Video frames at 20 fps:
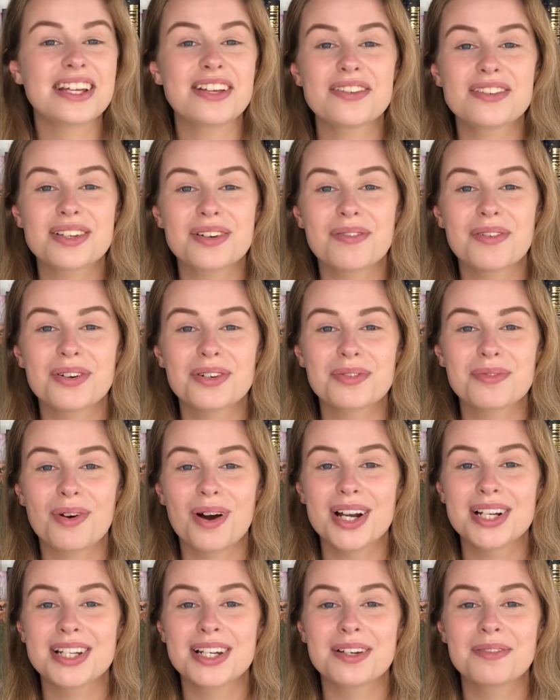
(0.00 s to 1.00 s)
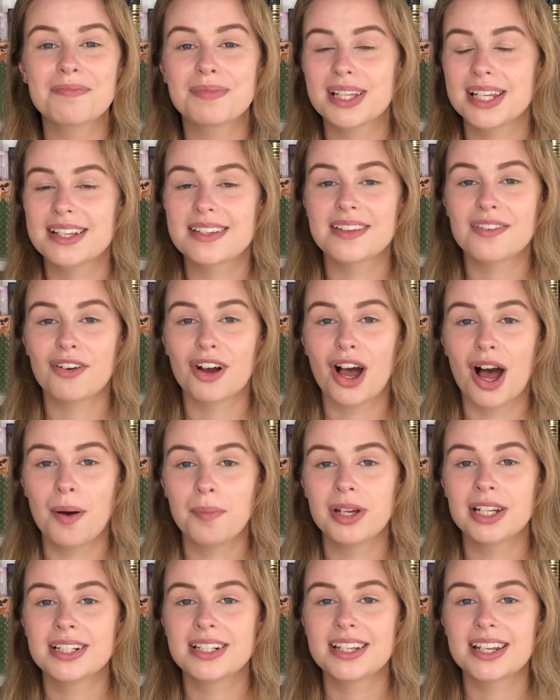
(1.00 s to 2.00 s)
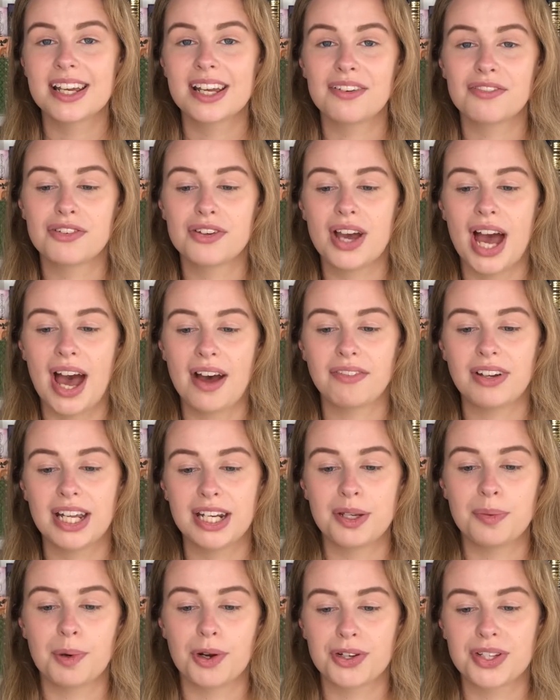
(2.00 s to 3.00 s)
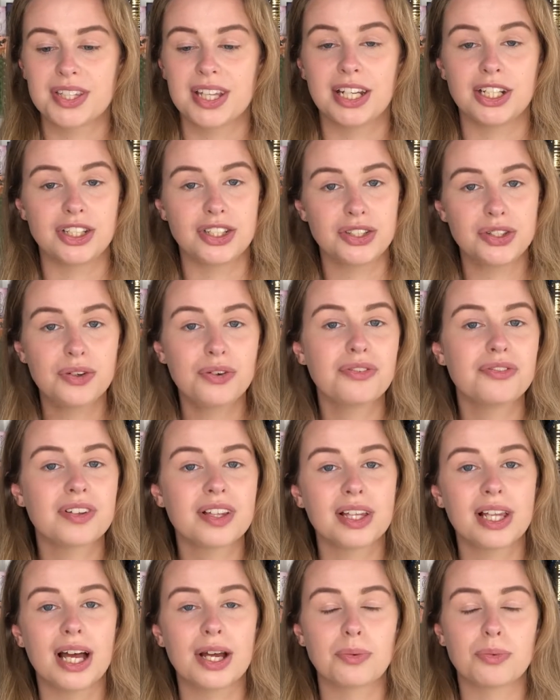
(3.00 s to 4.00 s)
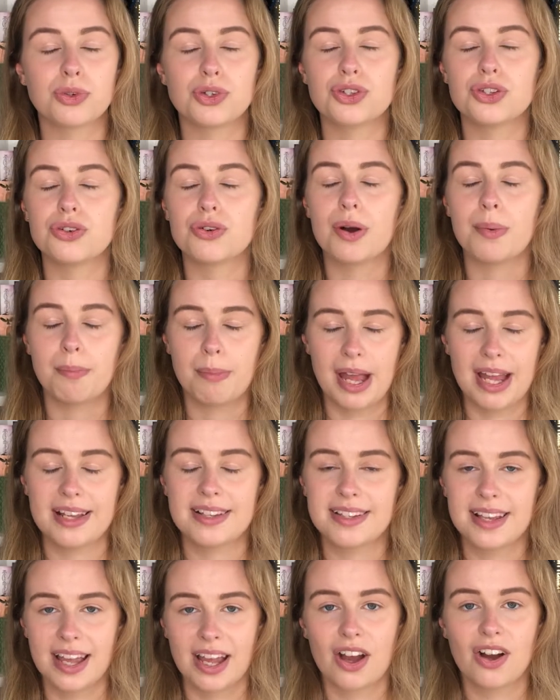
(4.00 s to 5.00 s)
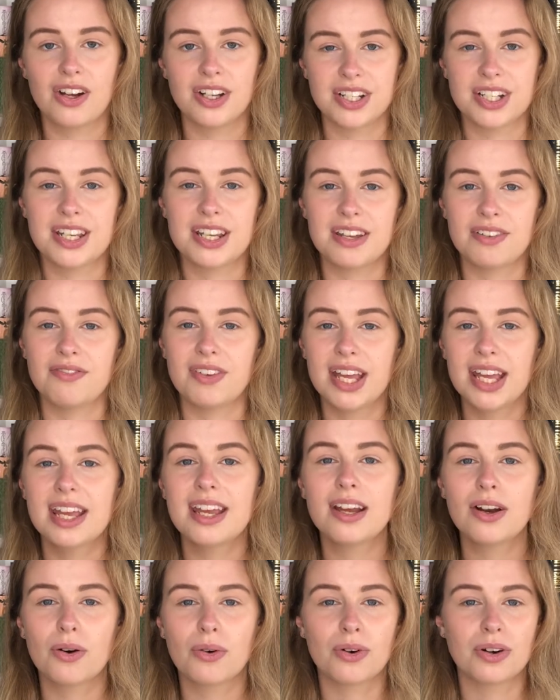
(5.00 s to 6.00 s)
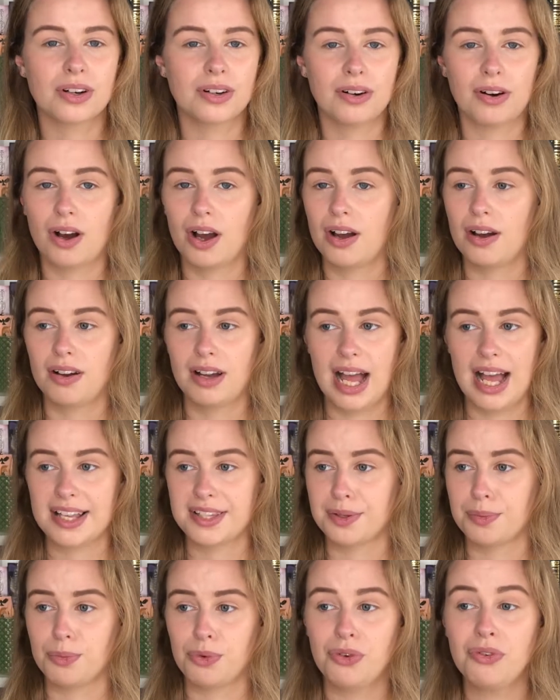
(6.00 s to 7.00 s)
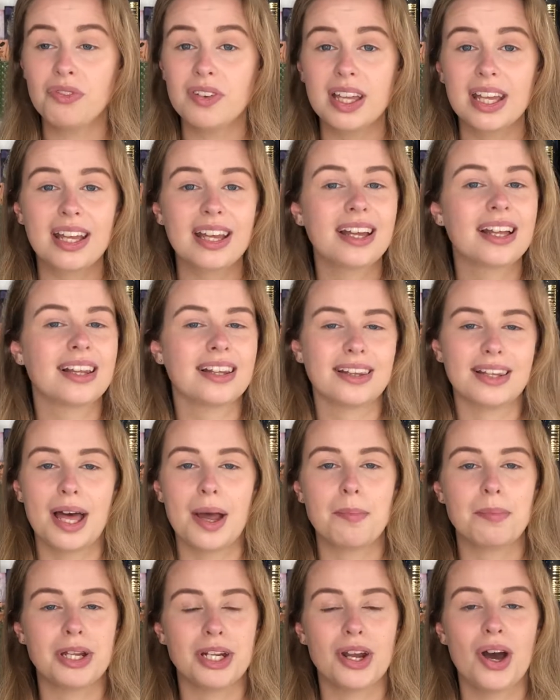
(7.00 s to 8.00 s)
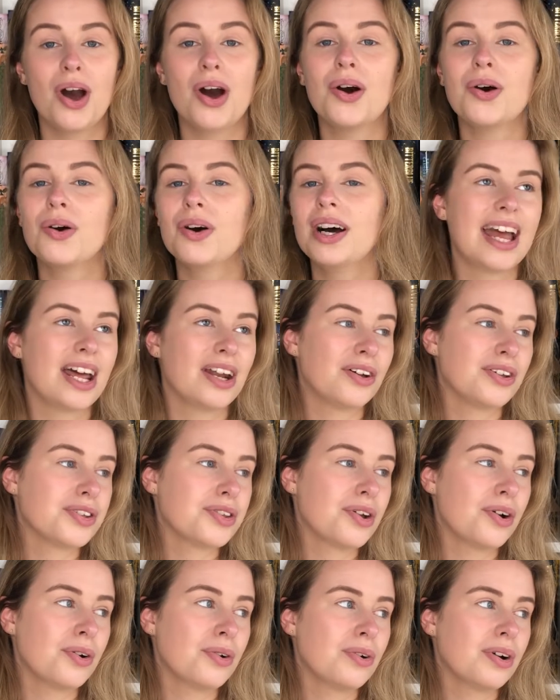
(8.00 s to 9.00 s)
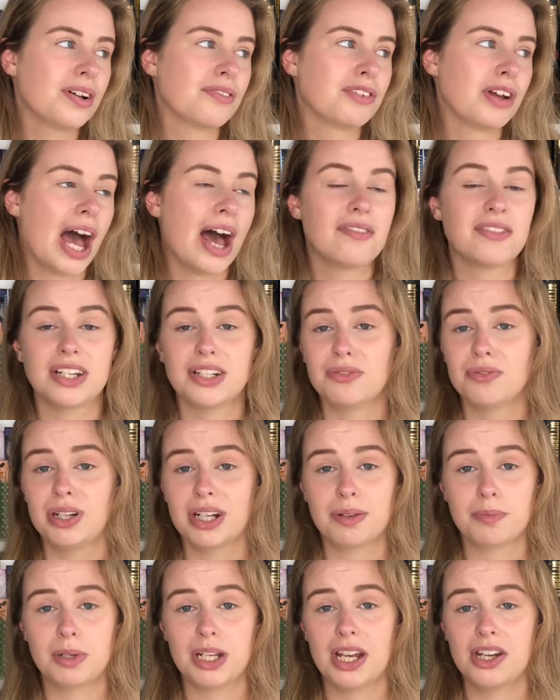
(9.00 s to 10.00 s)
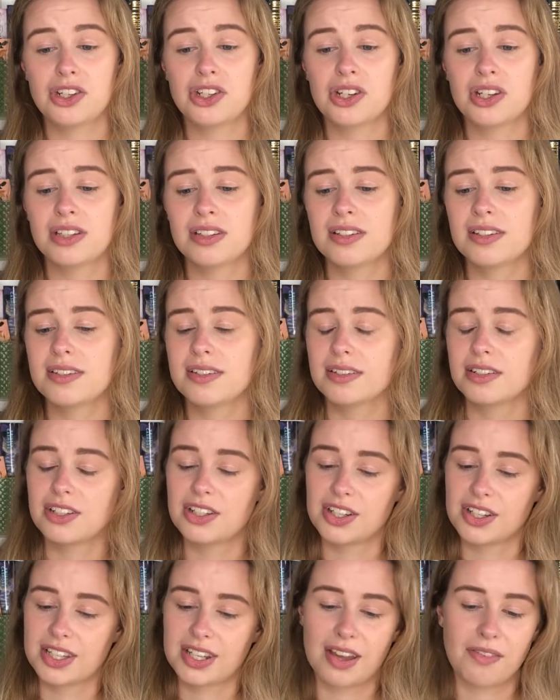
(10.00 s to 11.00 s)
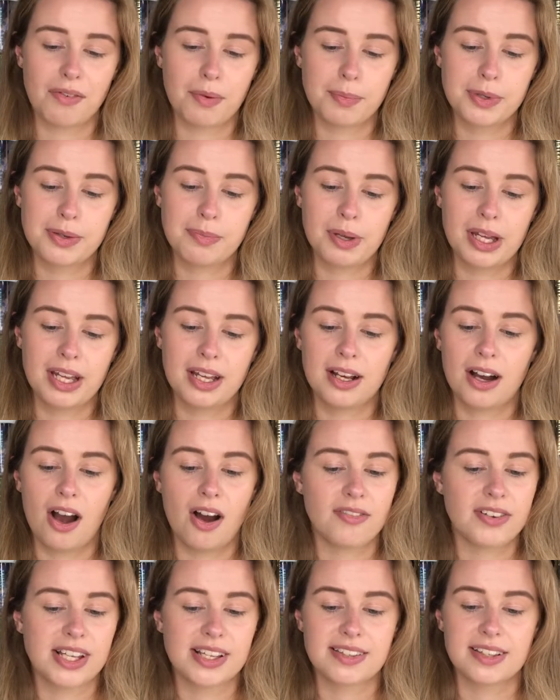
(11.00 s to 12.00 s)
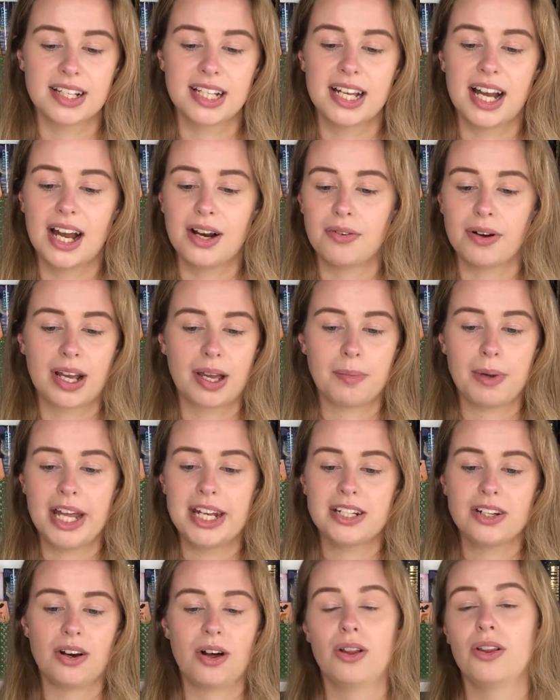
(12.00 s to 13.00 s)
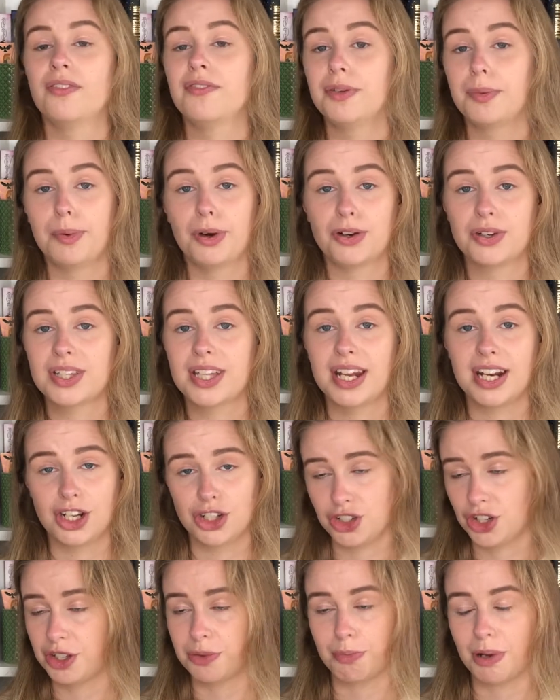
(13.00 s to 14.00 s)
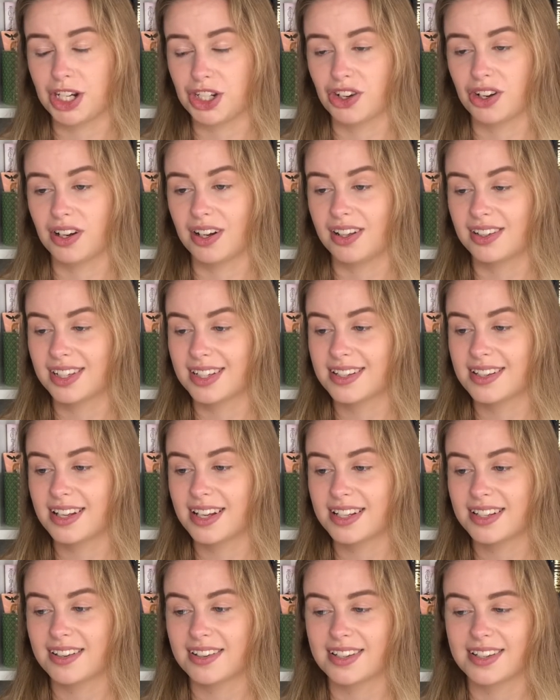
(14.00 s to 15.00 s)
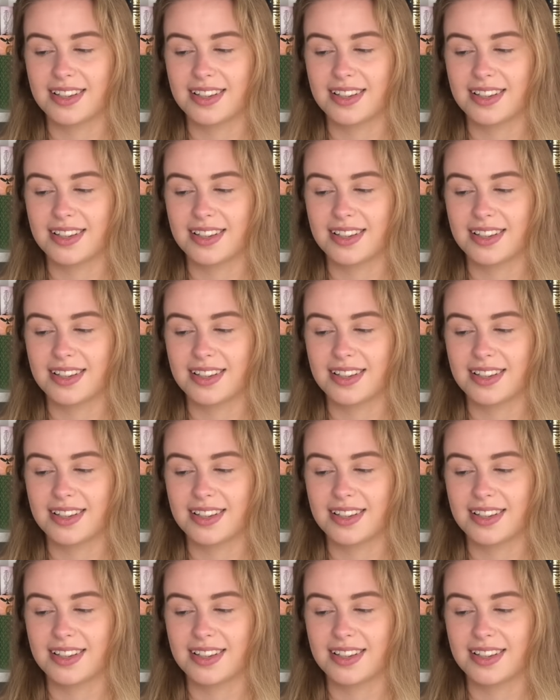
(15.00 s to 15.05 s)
you so much for watching. Please leave a comment if you have any books that you feel like would do amazing on TV or as a movie, let me know. And also, if you have any recommendations, just give them to me. Obviously, I recommend all of the books that I just mentioned on this list because